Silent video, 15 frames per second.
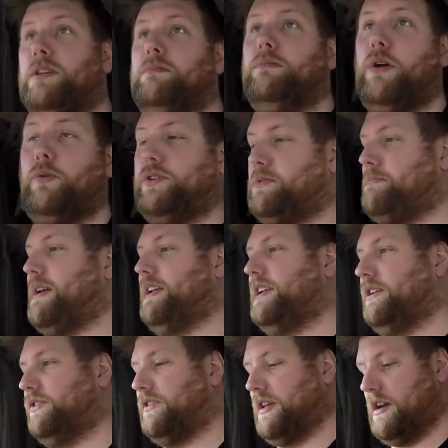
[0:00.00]
Maybe we should make
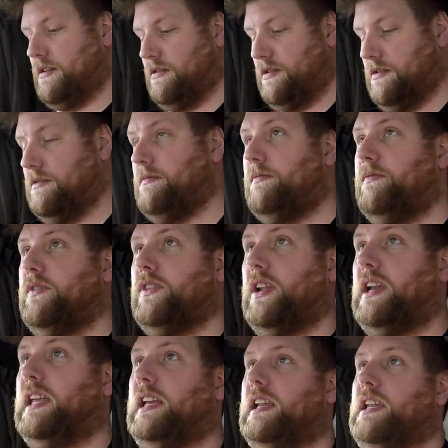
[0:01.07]
it so that they're
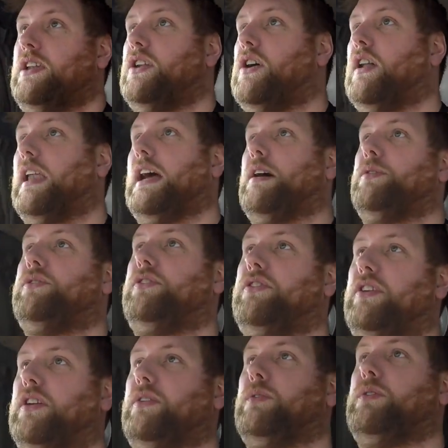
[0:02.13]
legally not allowed
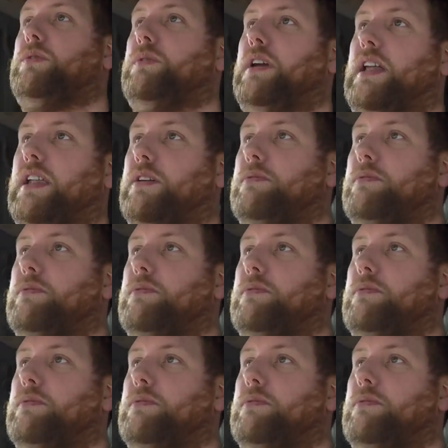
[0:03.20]
to. Oh, hello.